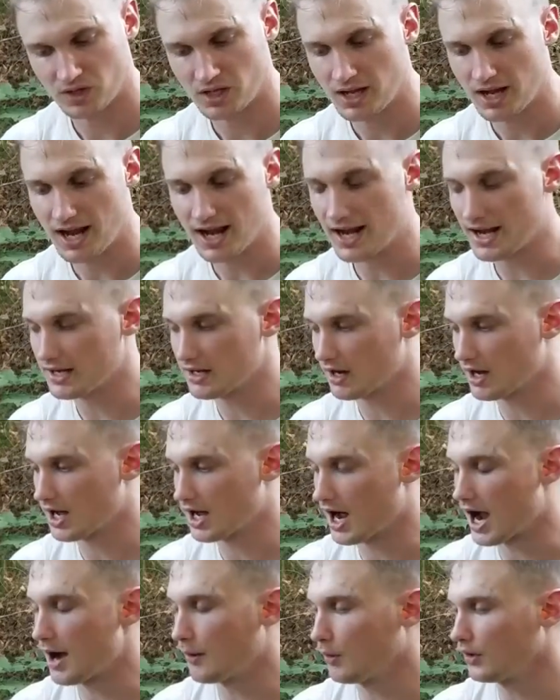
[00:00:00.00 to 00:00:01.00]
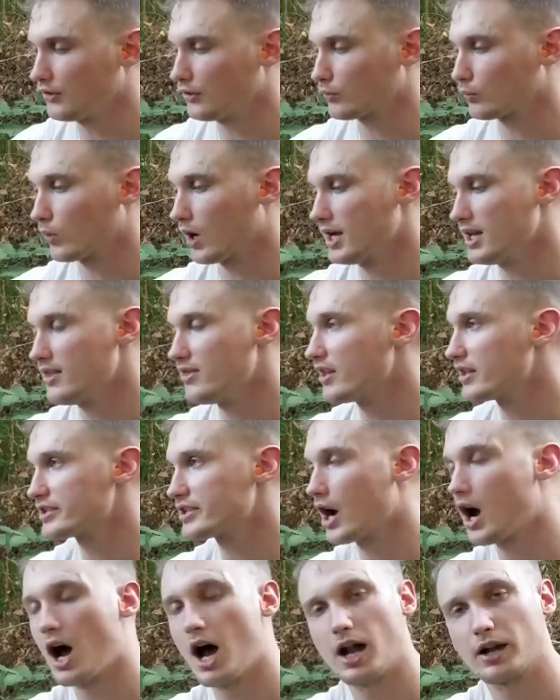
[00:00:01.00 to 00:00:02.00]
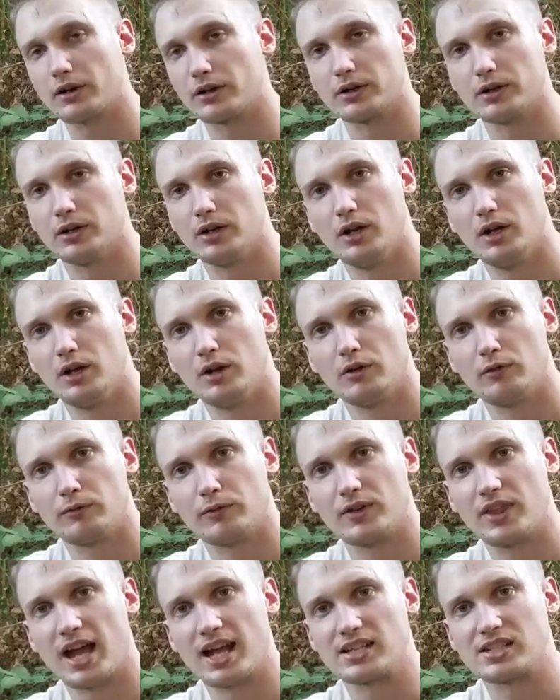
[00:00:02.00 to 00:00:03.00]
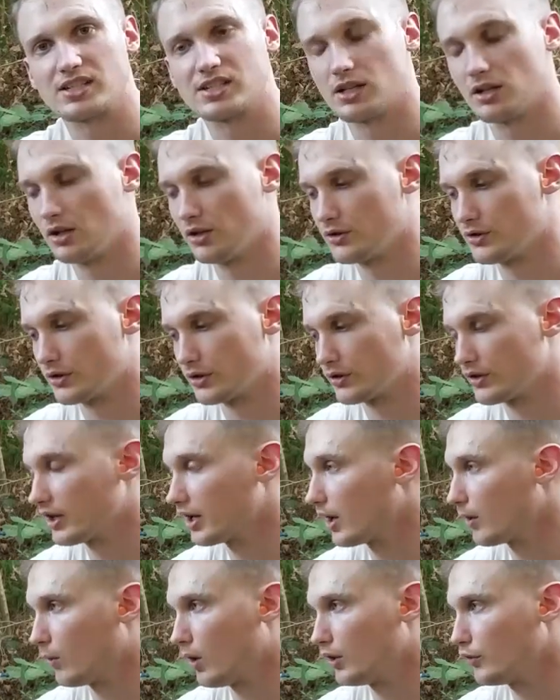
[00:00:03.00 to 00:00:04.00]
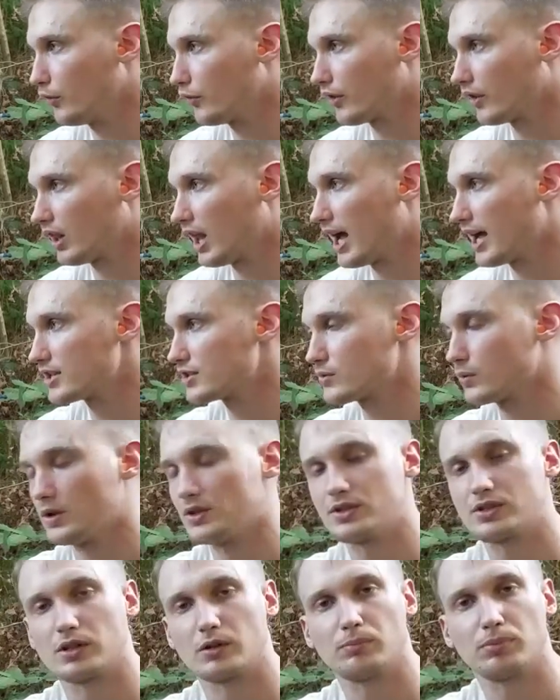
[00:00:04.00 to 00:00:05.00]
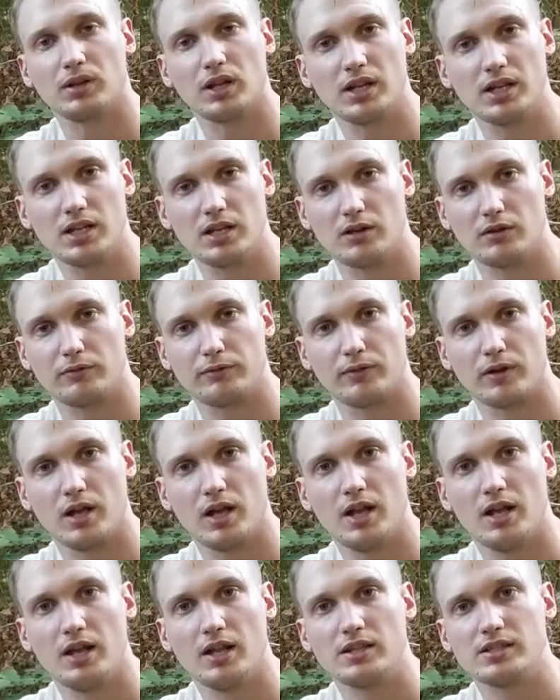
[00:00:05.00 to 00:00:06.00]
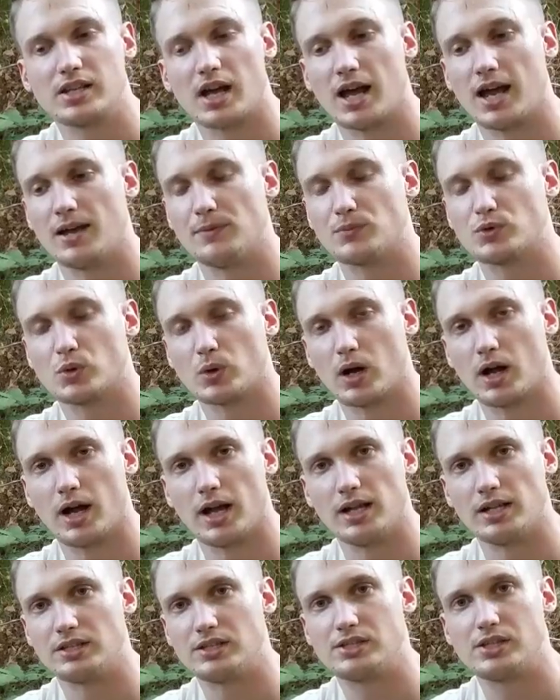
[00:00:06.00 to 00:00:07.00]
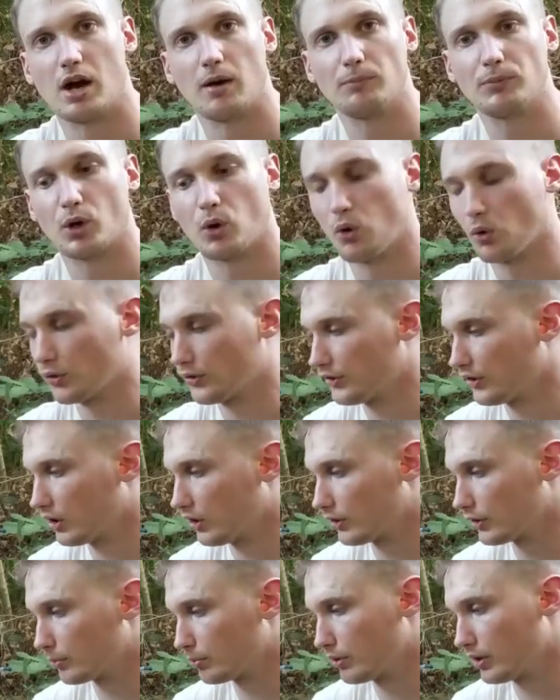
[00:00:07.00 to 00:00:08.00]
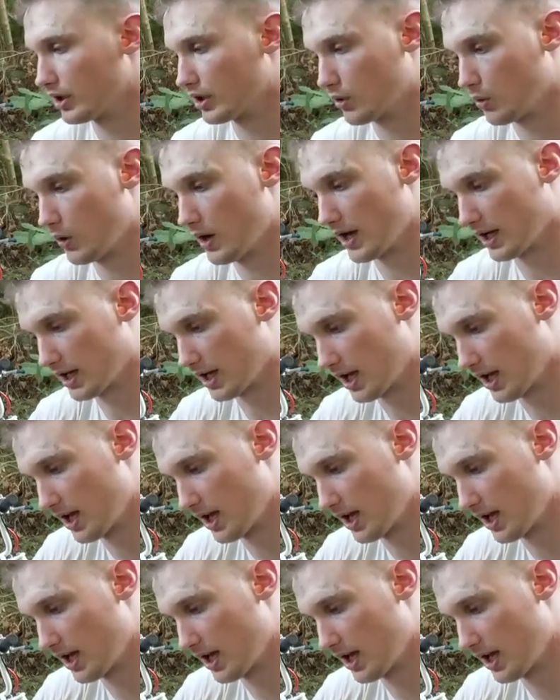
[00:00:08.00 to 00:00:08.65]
And uh, I wasn't running this hotter for that cylinder than I was with the last ones. There are plenty of times where I dumped a whole cylinder pretty quick.